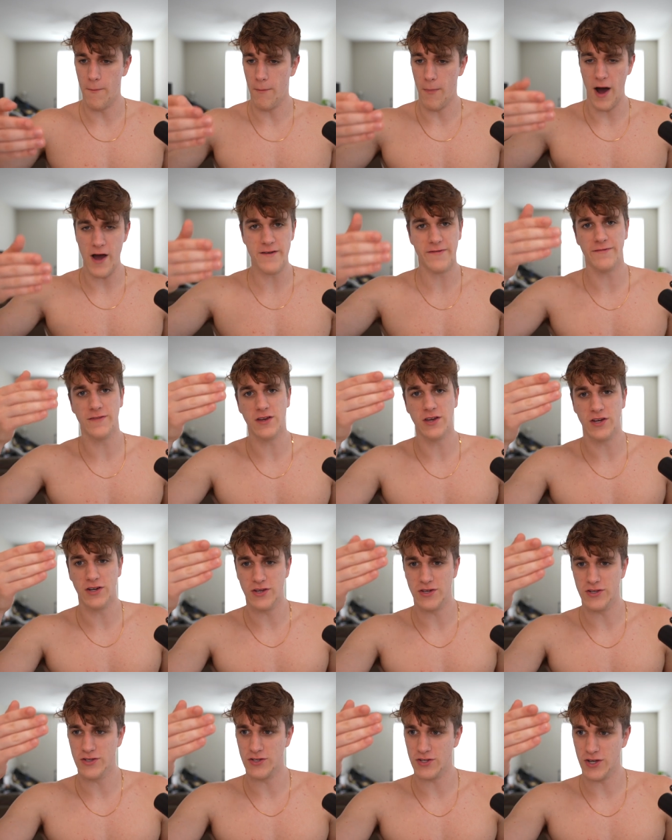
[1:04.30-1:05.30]
my feed
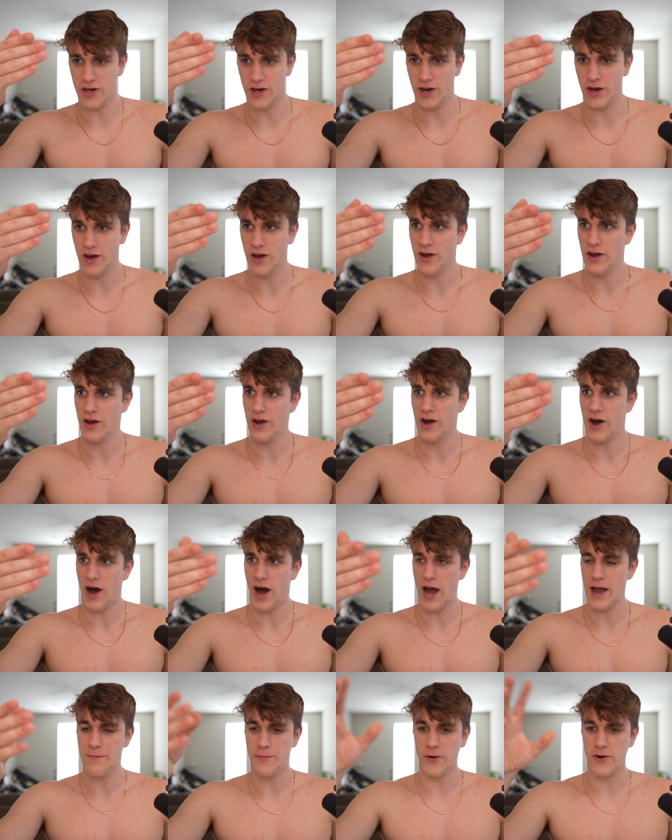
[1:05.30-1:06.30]
is
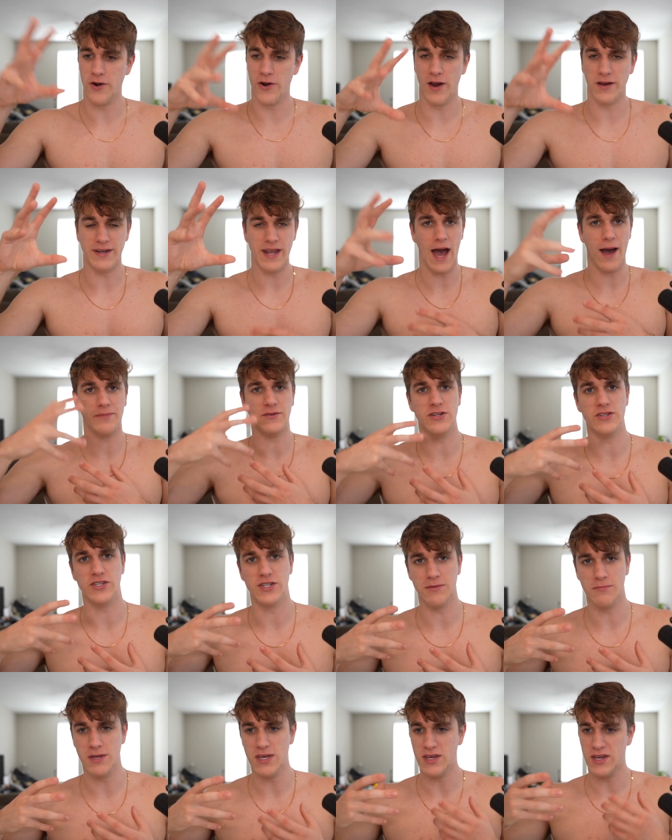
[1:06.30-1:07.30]
hyper adapted
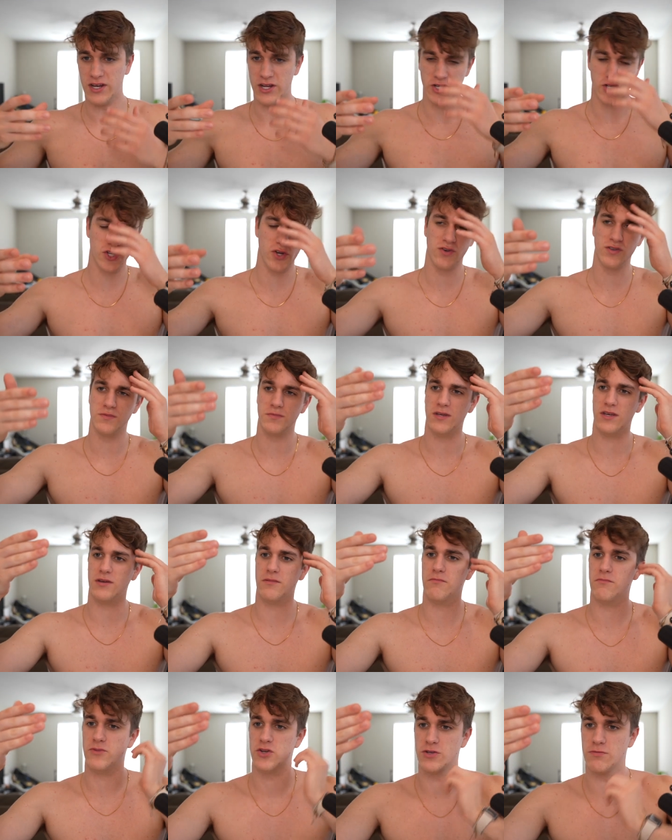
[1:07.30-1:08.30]
to me and it shows
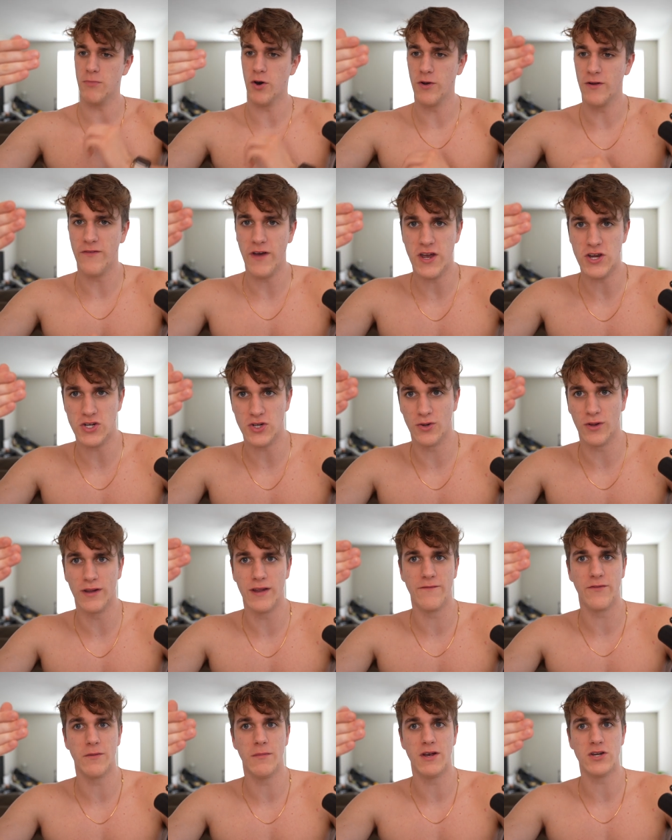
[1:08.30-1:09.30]
me just motivational,
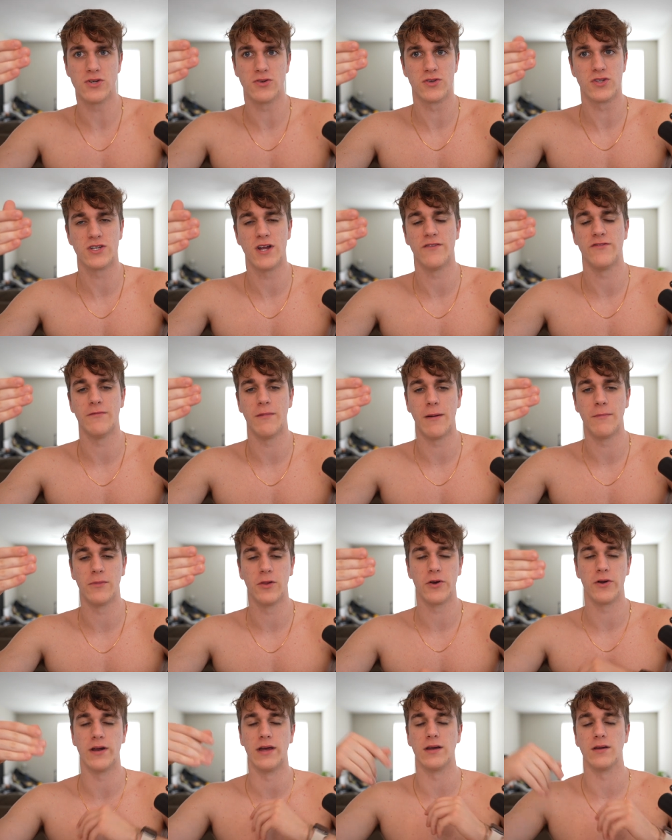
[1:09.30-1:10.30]
informational stuff and I'm
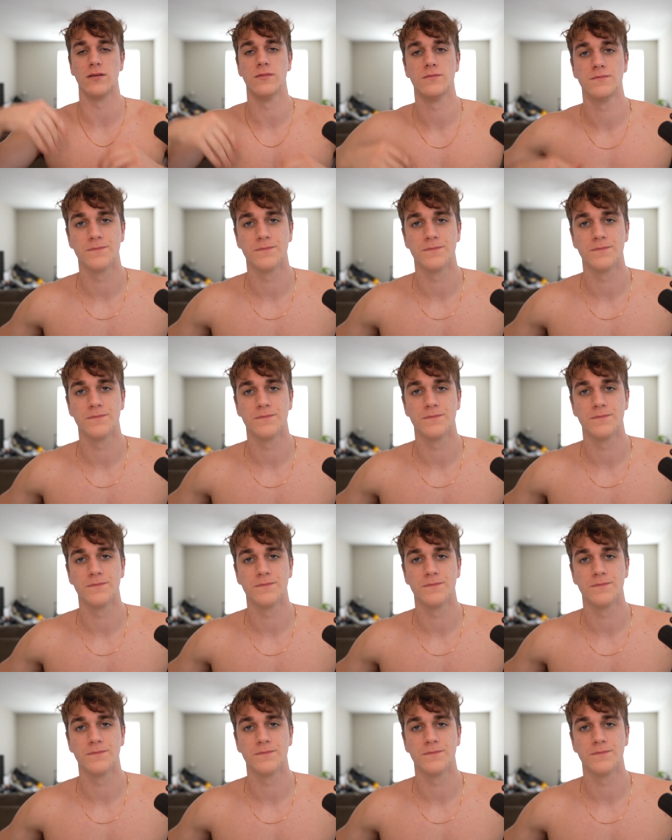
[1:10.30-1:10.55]
learning.